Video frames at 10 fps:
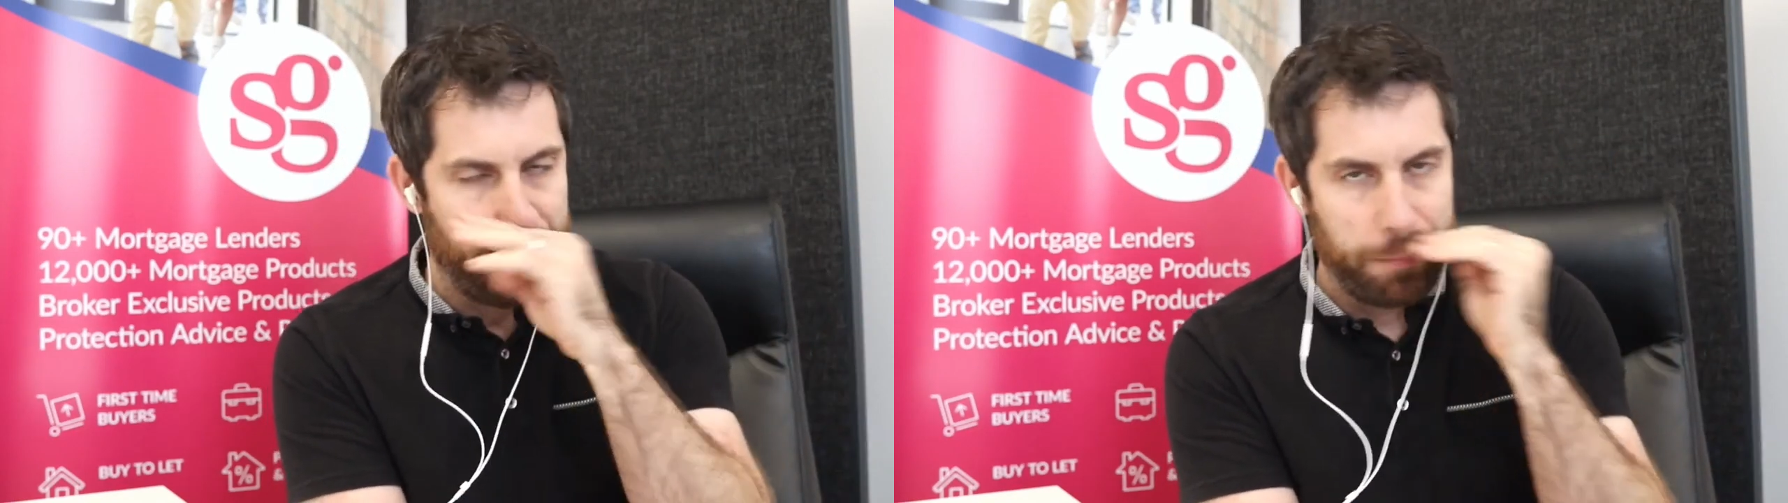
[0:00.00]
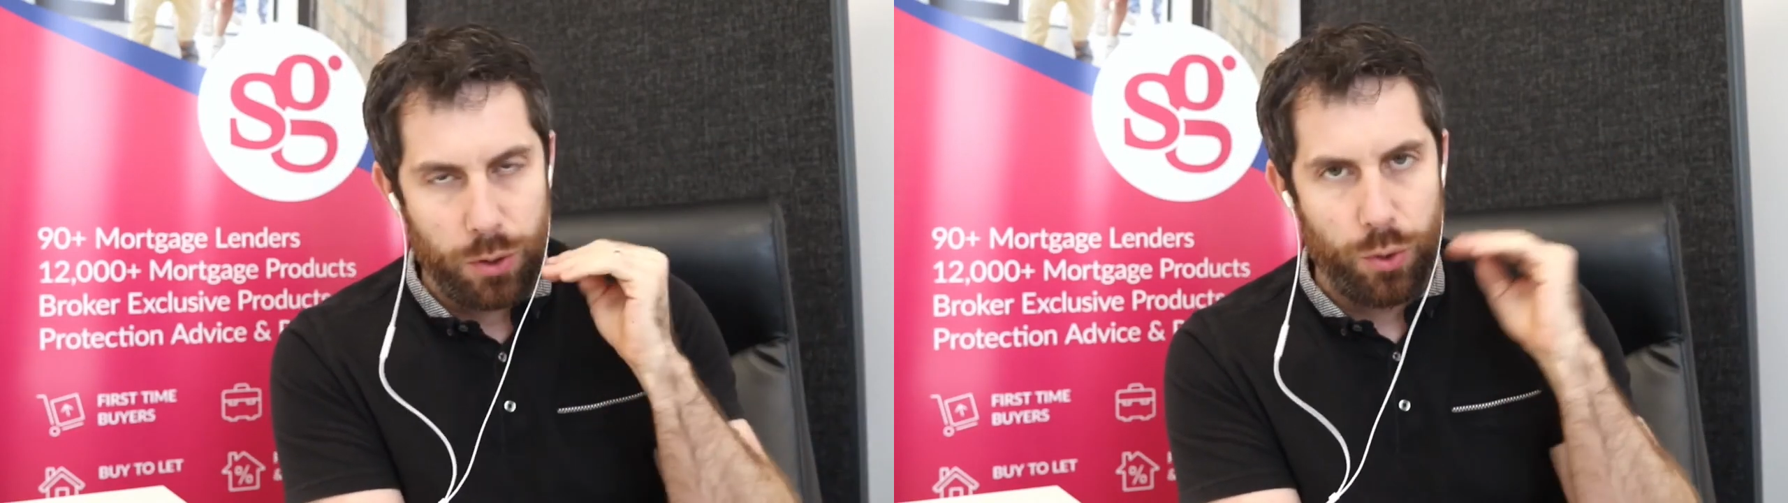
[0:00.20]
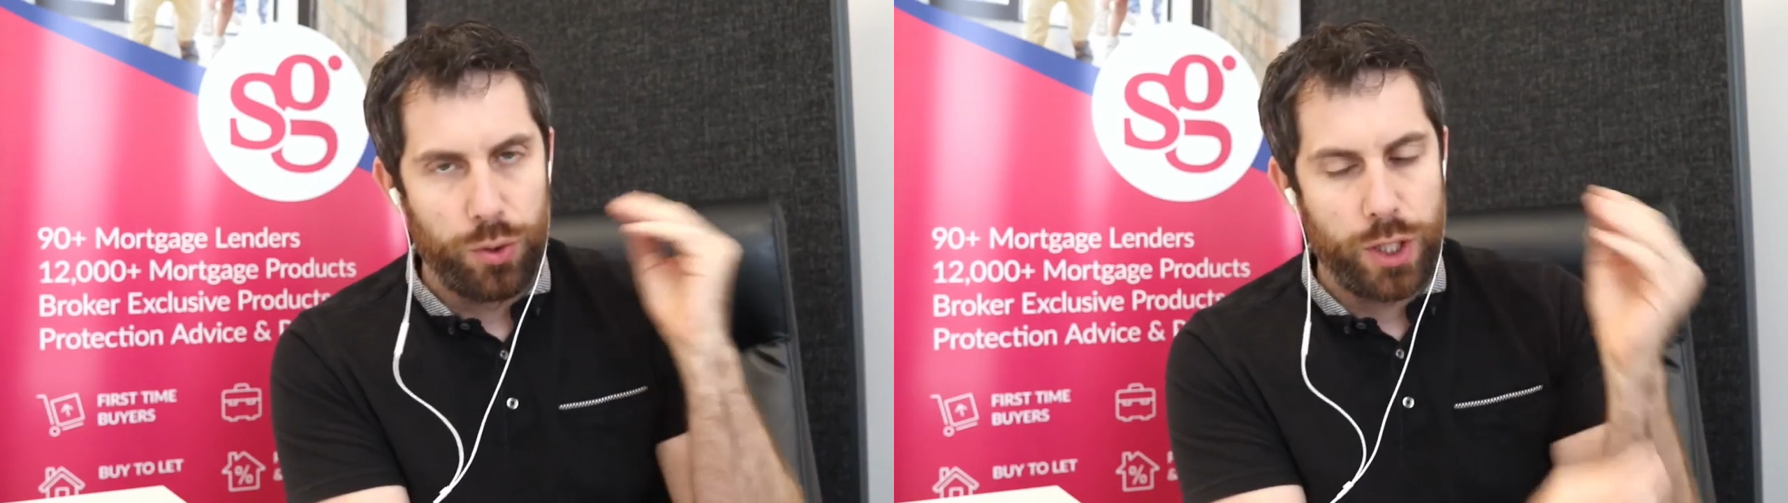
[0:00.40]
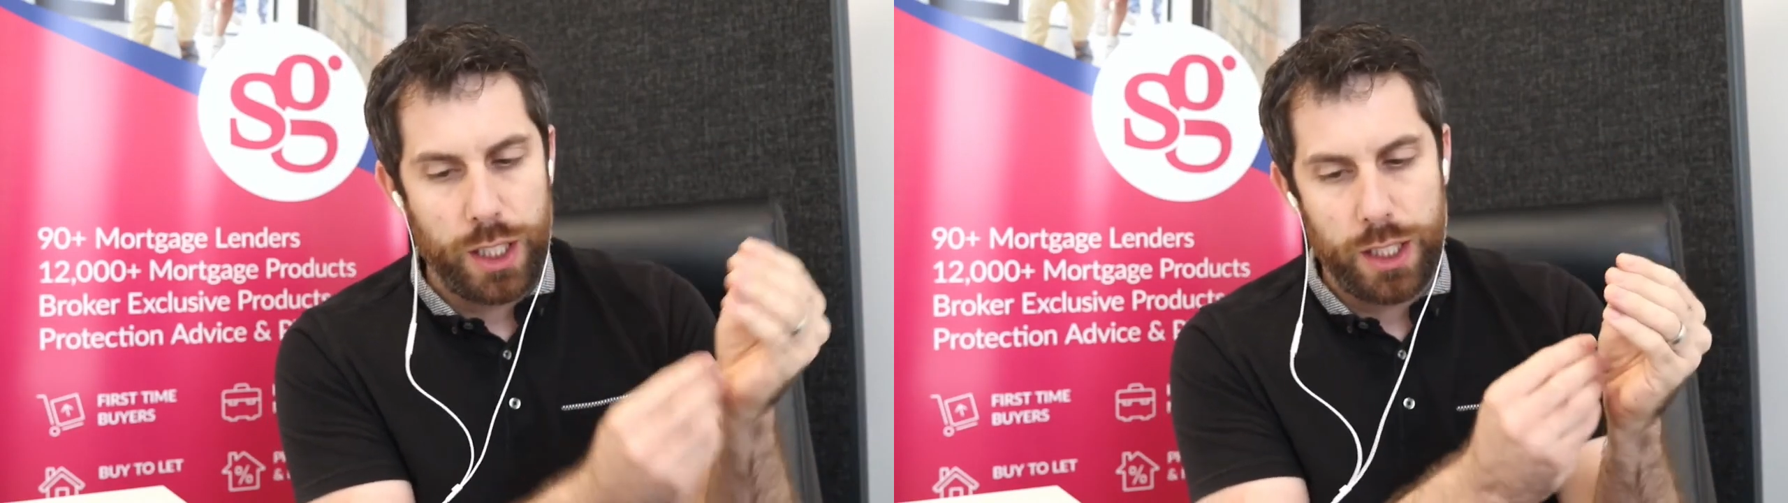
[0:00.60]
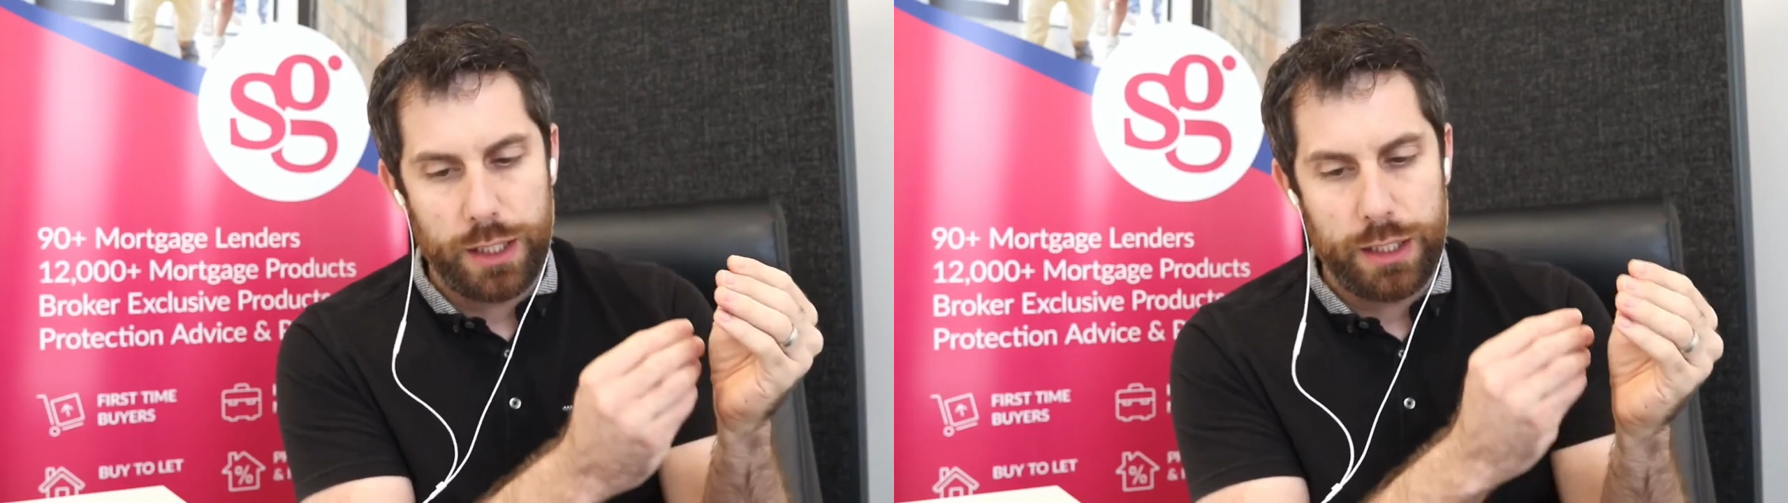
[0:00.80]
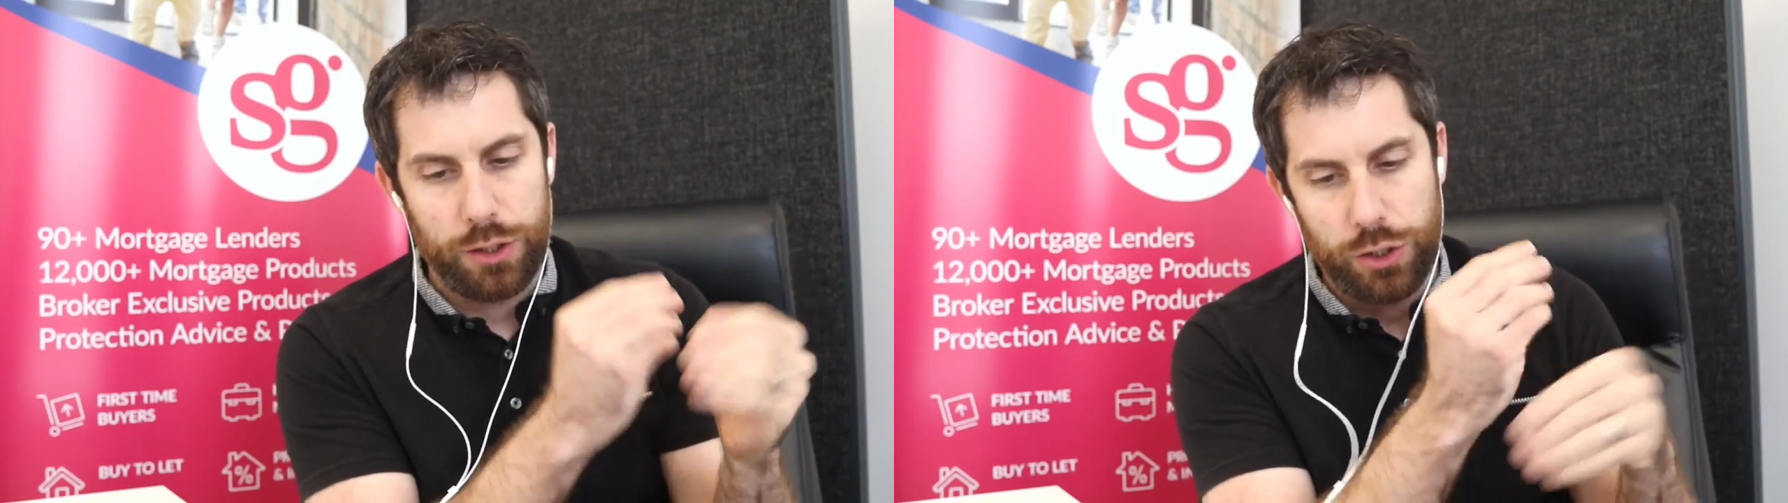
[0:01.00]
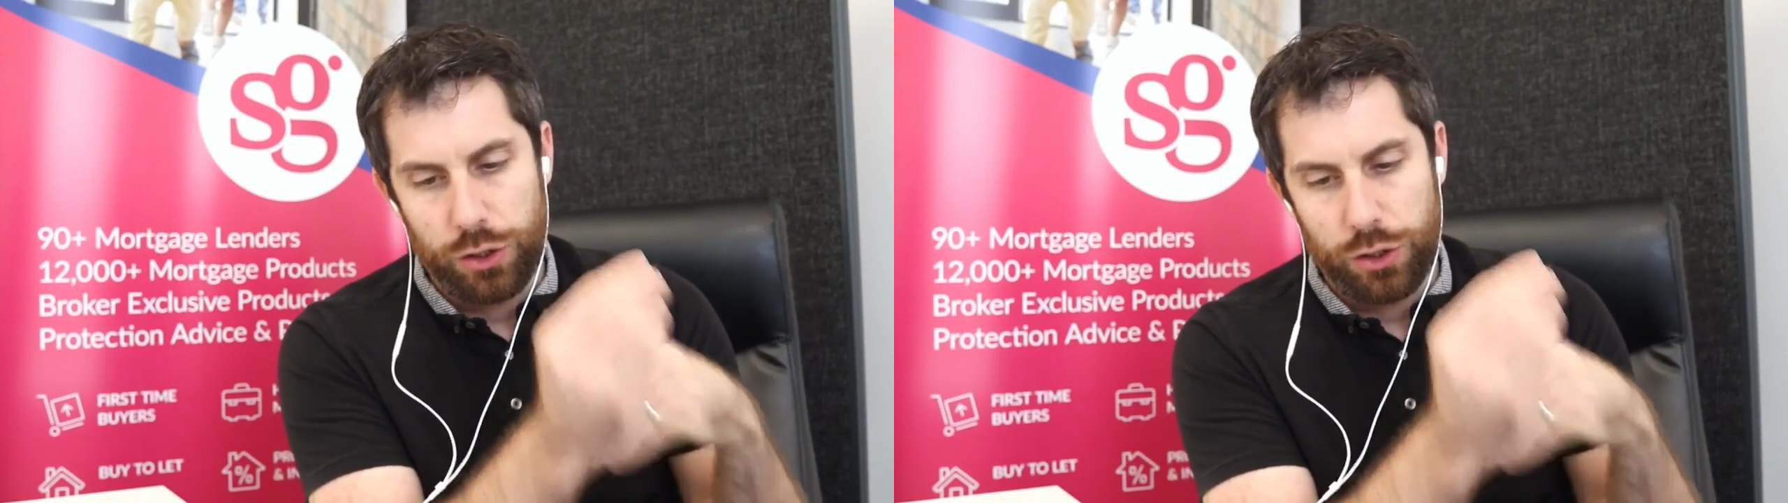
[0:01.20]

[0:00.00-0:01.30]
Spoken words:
but only, you know,